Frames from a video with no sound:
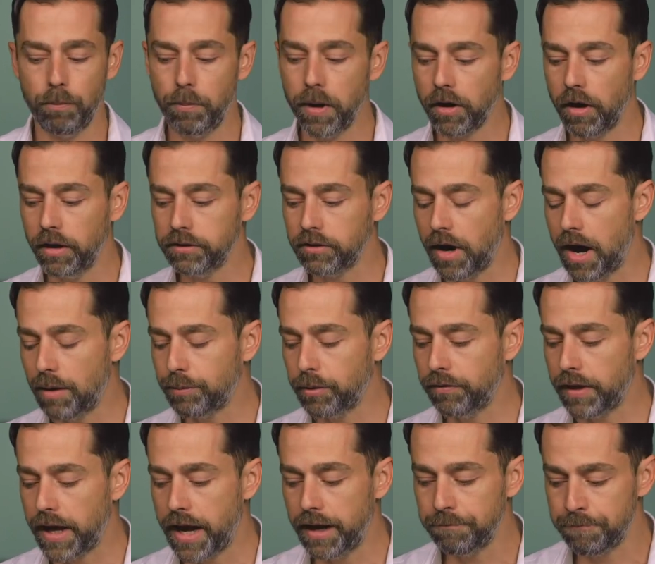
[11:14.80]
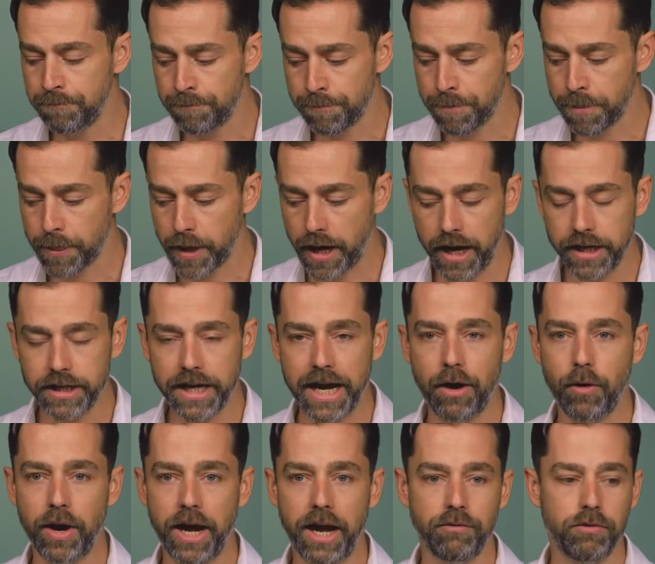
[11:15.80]
But on top of that, I
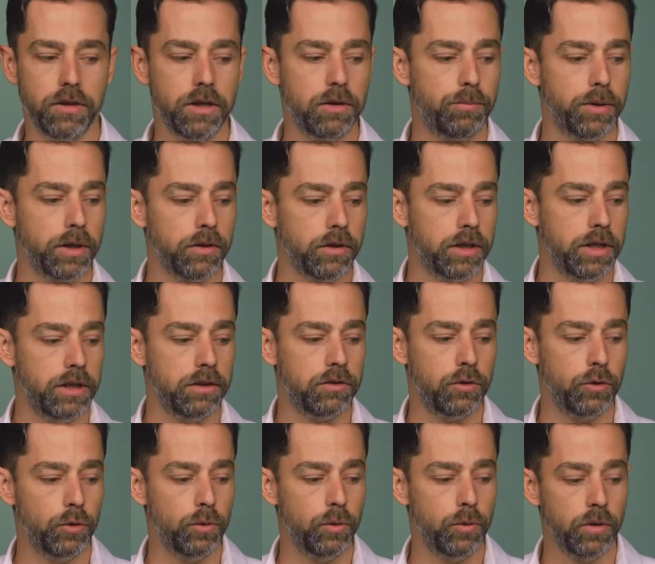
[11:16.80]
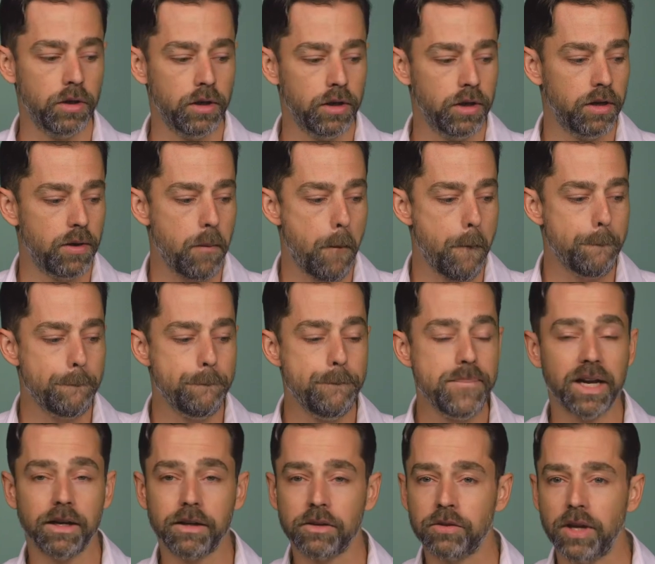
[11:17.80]
now have the ability to
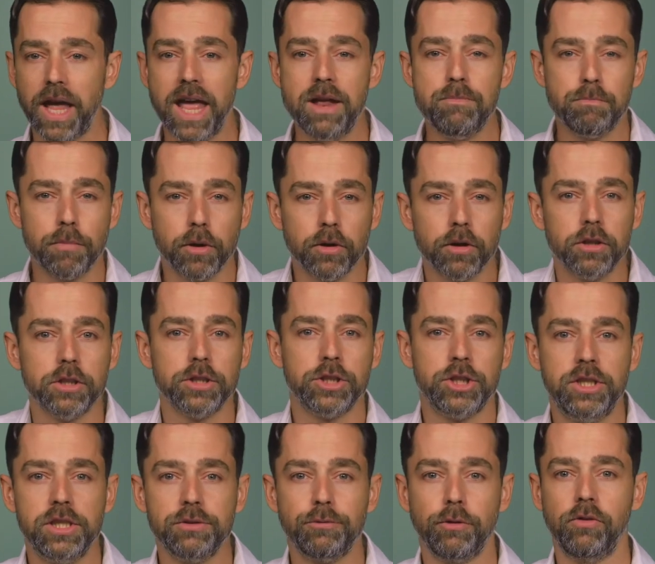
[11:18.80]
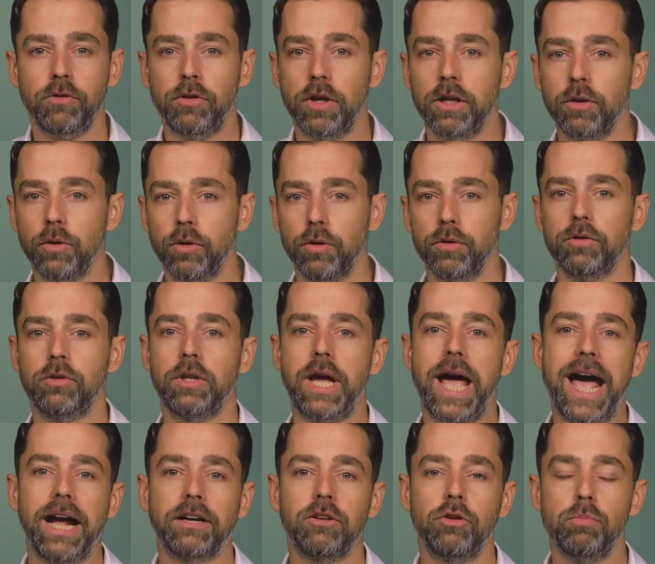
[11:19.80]
mix and merge different signals
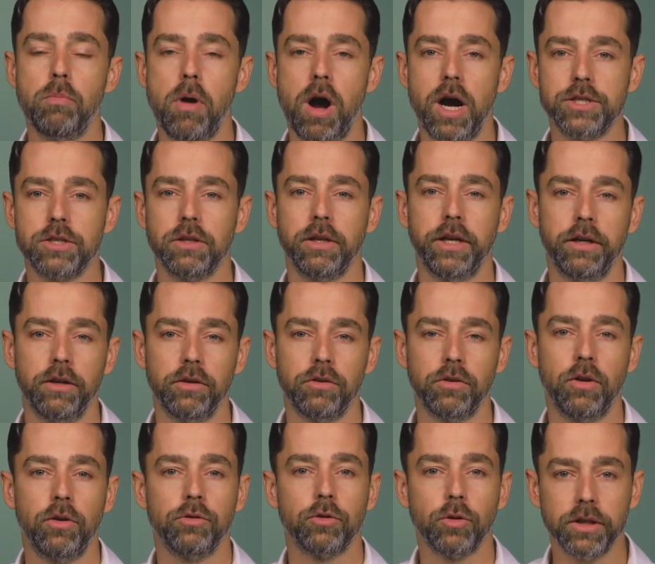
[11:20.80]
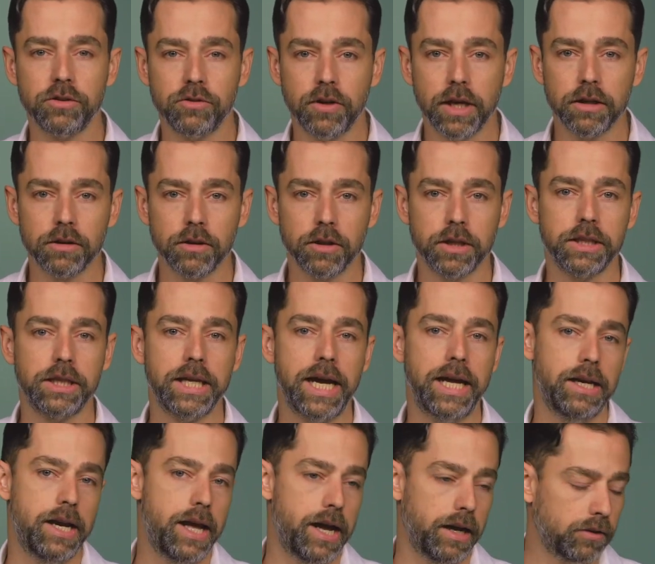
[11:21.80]
to act as modulators. So let's take a look at
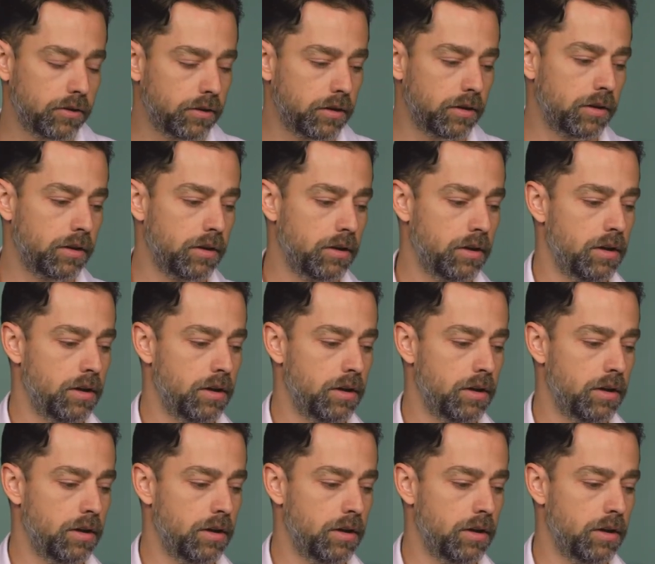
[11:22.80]
that next.